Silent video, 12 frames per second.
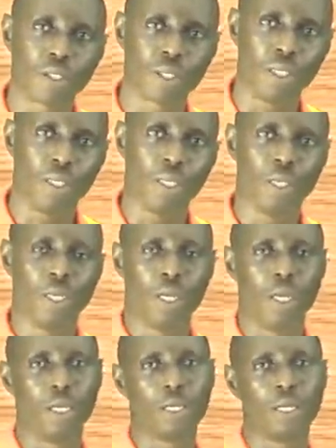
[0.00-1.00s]
thing
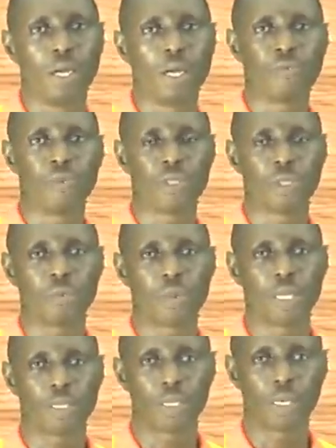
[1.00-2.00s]
in physics
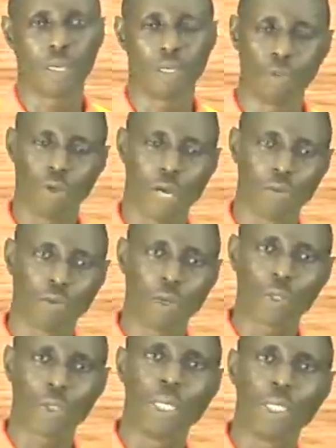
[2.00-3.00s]
practical. You have to
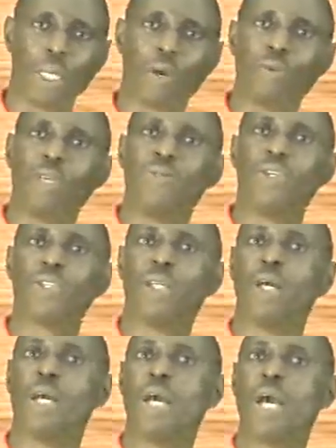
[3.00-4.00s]
actually take observation
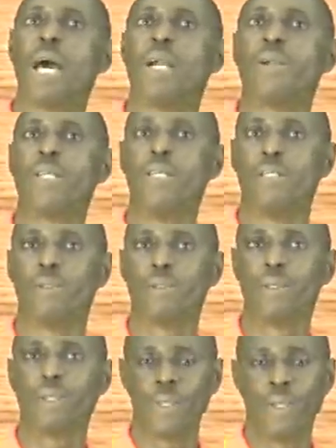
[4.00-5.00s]
and readings.
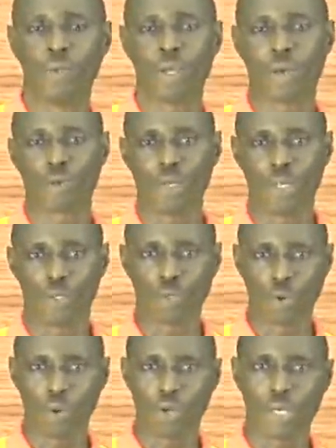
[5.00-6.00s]
You have to
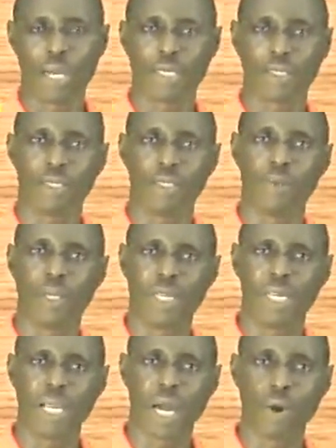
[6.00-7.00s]
ensure that the
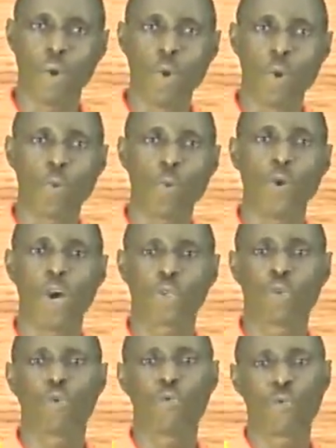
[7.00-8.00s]
reading now will
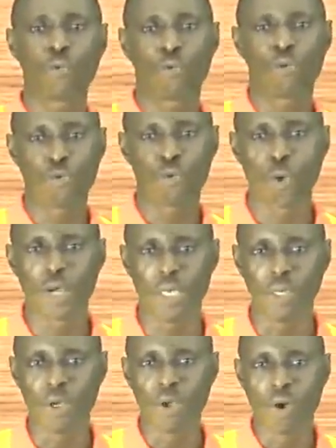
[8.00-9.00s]
also flow
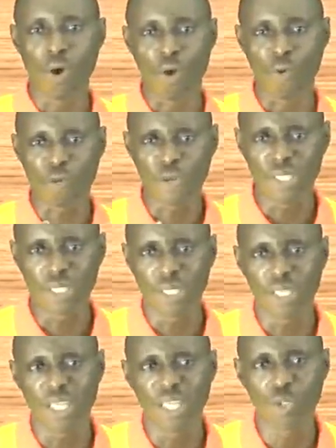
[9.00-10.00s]
in or
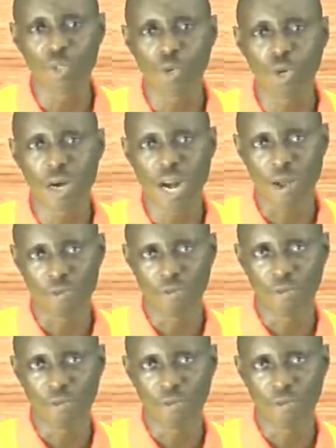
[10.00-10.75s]
fitting into your graph.